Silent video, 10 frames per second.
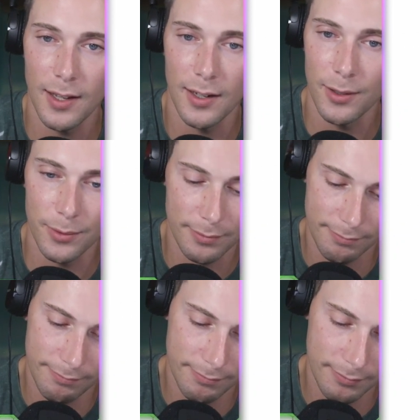that out.
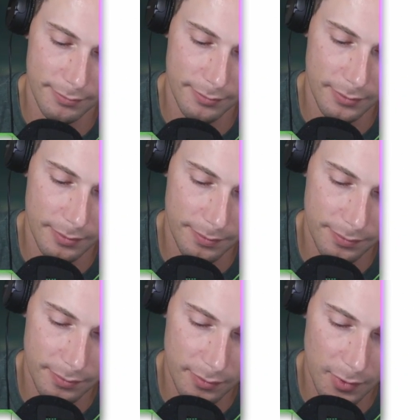
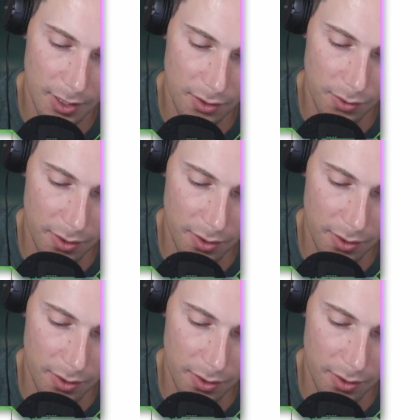Let's do the